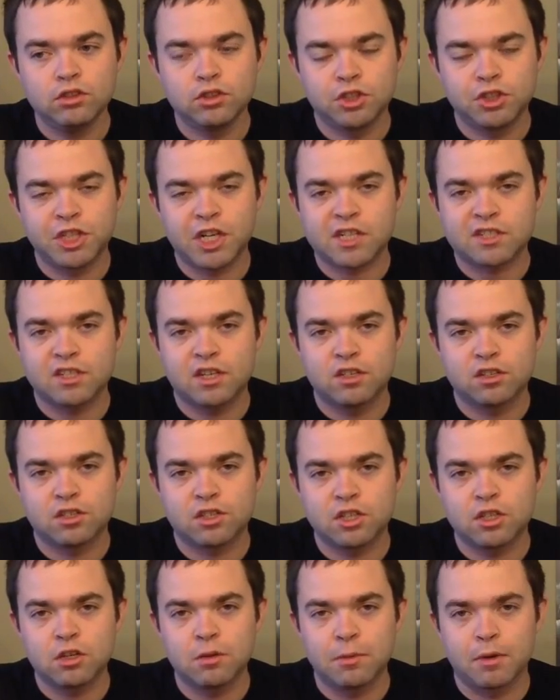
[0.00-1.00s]
Jack Daniel's
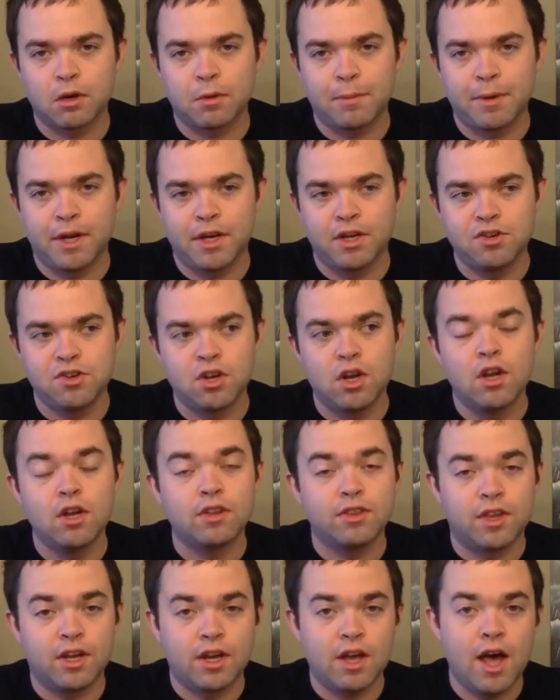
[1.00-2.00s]
Single Barrel page,
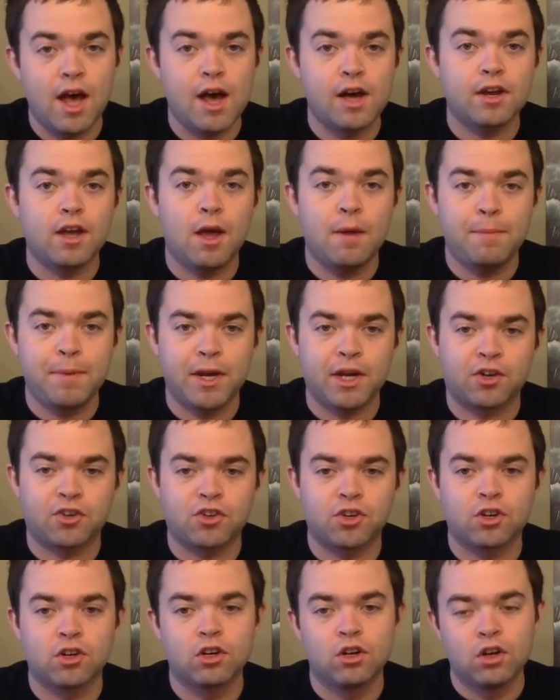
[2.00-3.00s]
they had a
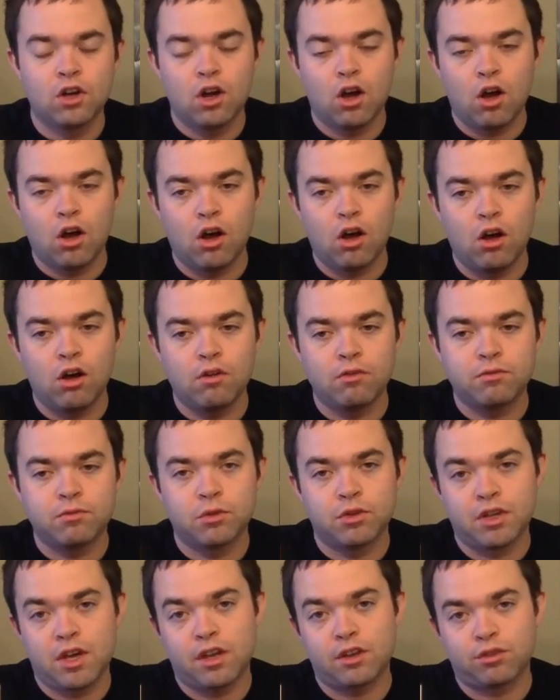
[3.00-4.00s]
picture of,
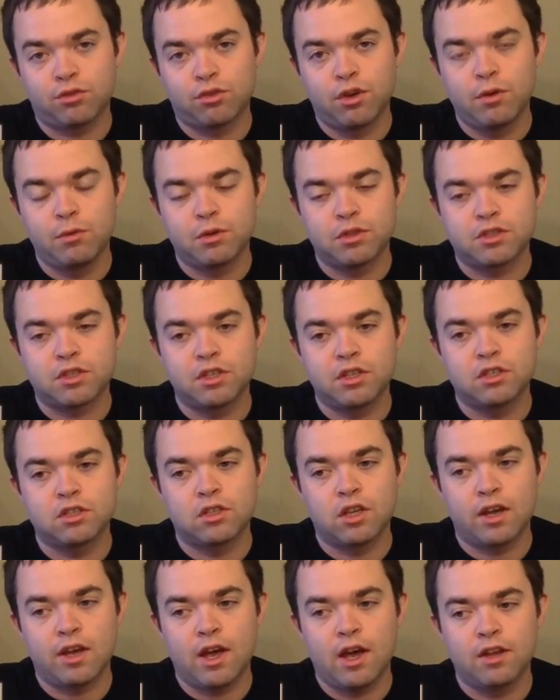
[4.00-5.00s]
well, they had 3 whiskeys.
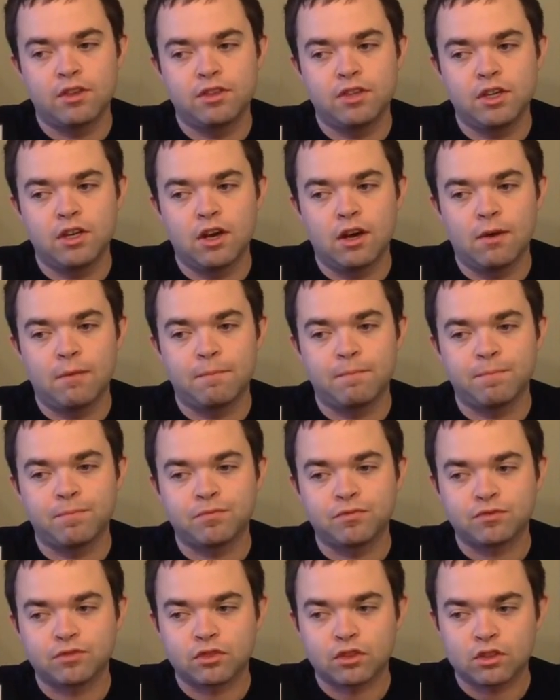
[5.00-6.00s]
They had
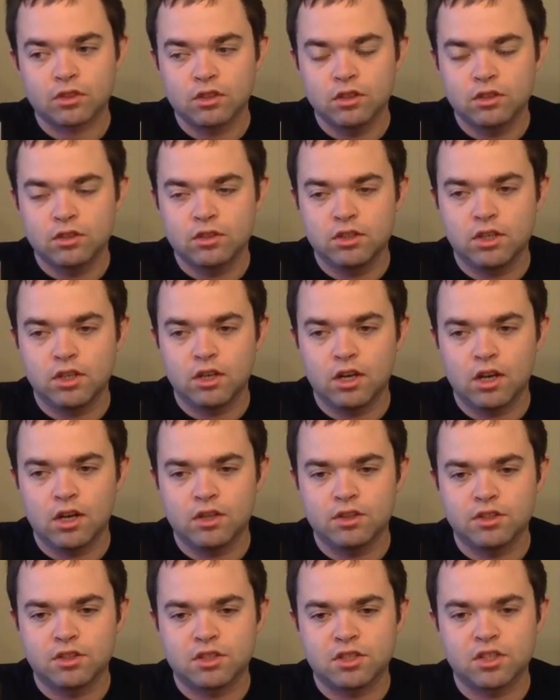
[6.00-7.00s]

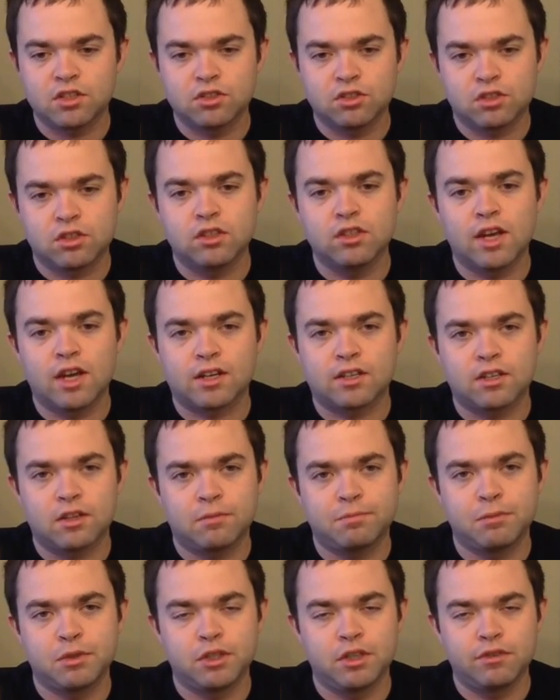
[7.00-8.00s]
the single select,
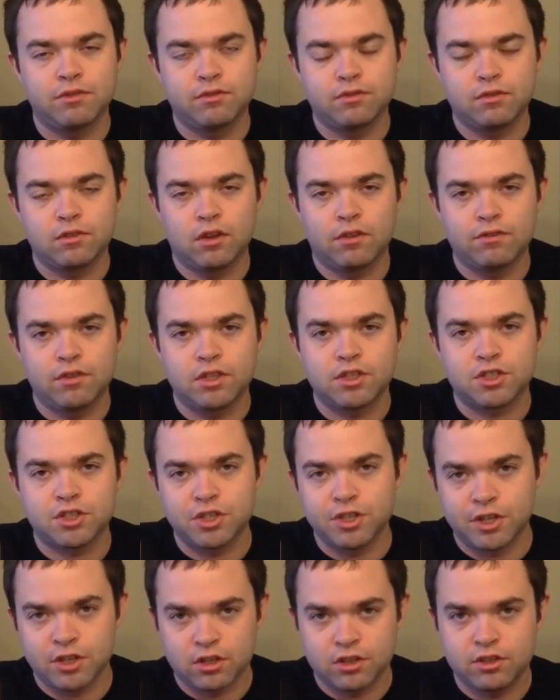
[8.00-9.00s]
I believe, of this
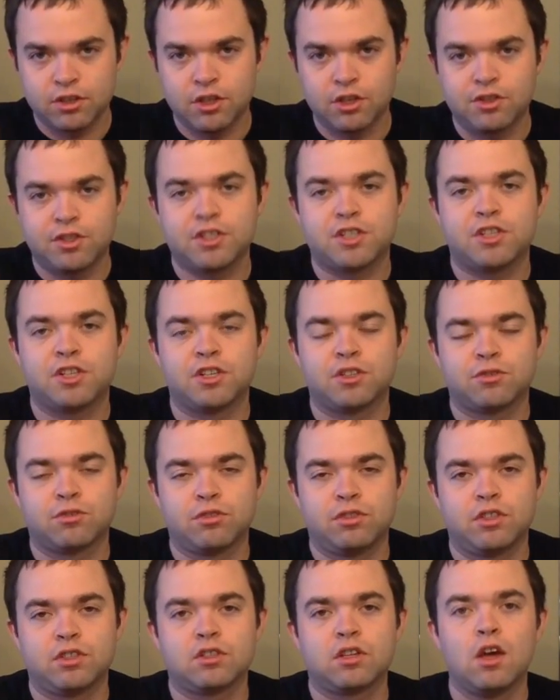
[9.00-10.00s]
year, this year's
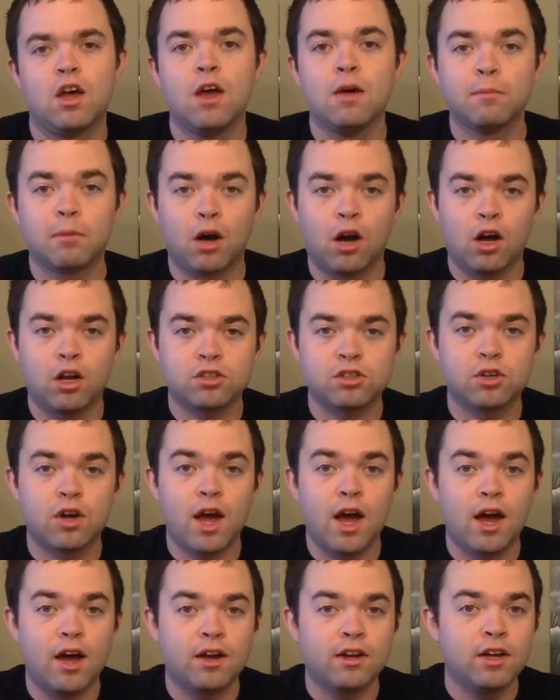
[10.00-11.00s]
release, but also
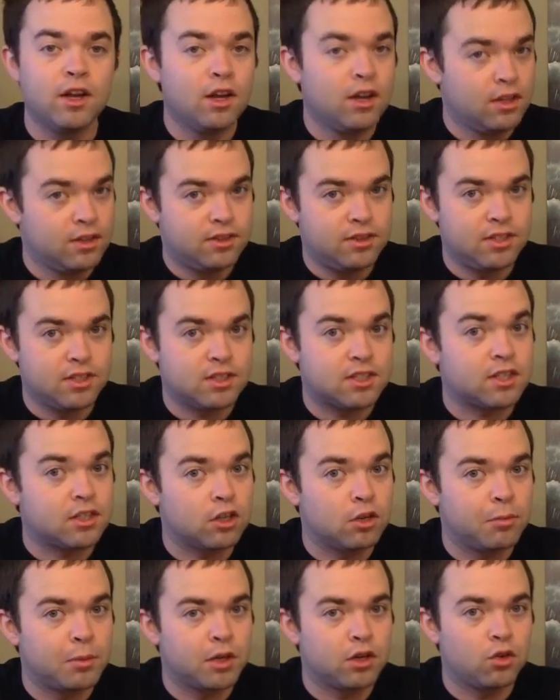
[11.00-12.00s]
had the
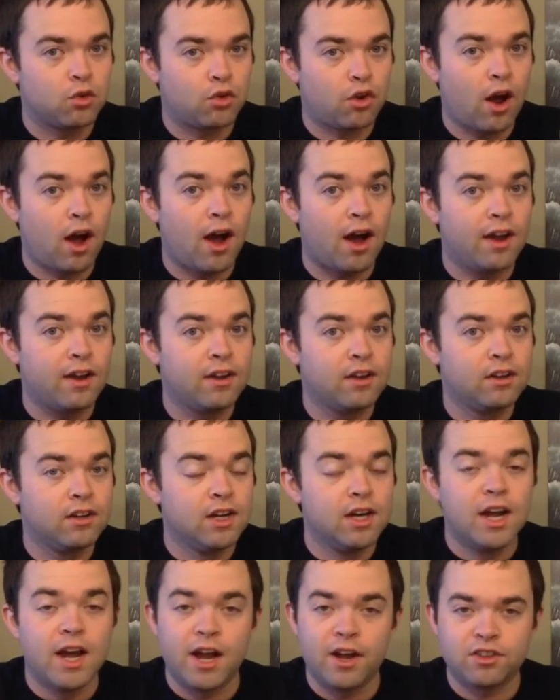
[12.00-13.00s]
single barrel rye
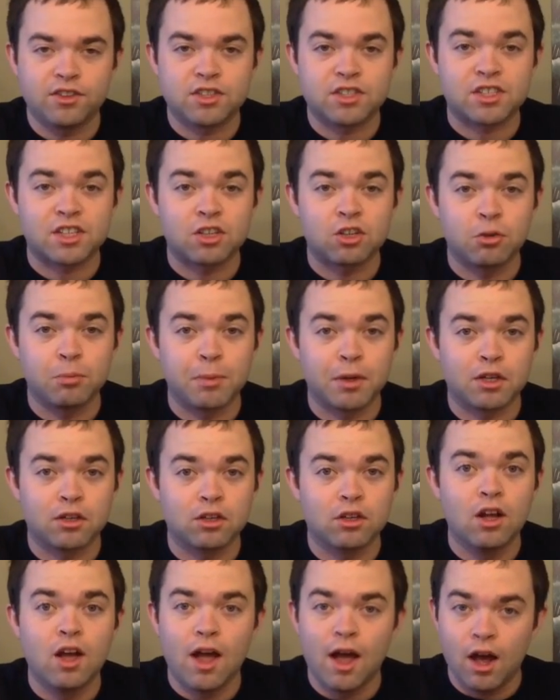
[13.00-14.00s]
and the single
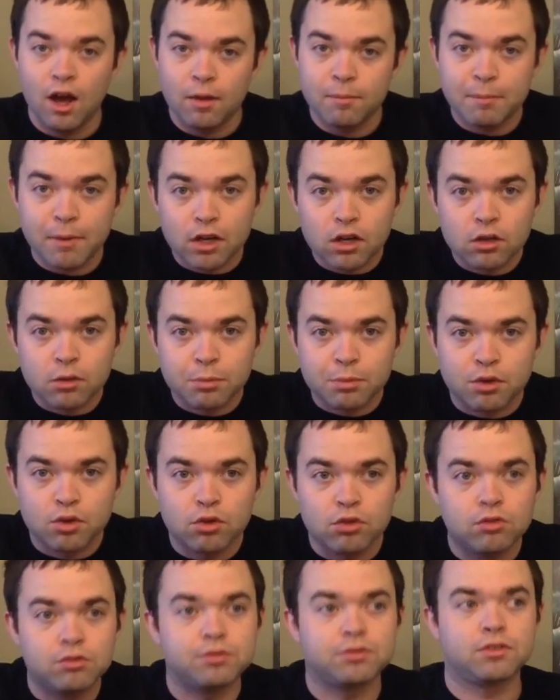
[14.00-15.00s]
barrel at barrel
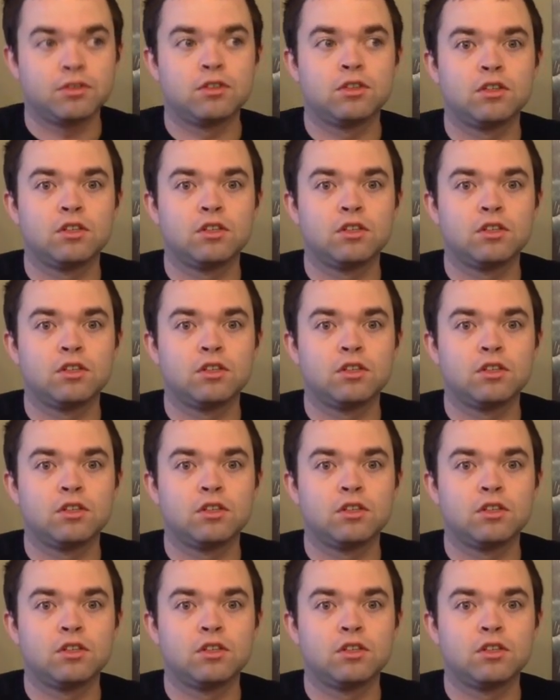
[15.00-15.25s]
proof.